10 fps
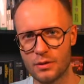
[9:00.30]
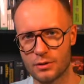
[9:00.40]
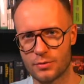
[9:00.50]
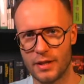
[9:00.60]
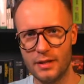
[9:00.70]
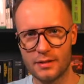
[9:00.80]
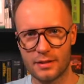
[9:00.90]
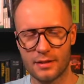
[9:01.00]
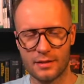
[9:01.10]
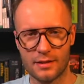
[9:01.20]

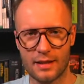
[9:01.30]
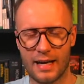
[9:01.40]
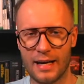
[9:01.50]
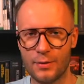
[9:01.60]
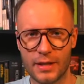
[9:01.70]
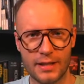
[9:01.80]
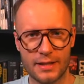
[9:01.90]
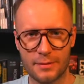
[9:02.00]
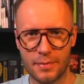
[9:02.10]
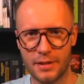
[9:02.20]
crazy? How can
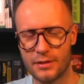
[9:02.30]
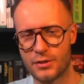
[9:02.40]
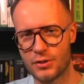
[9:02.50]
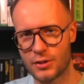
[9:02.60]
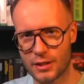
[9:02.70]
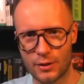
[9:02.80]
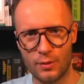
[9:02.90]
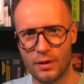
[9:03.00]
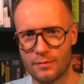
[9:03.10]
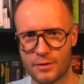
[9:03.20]
it be that you
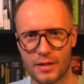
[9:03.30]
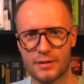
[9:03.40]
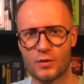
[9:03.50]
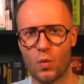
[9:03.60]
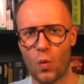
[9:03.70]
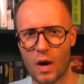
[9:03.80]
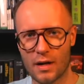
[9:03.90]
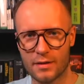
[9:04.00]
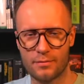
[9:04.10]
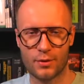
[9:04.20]
have just
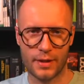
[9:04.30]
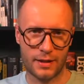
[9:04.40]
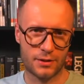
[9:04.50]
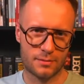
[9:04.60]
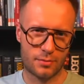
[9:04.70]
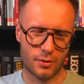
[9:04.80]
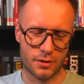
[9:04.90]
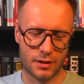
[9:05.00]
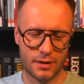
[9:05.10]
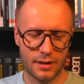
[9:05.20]
one production project?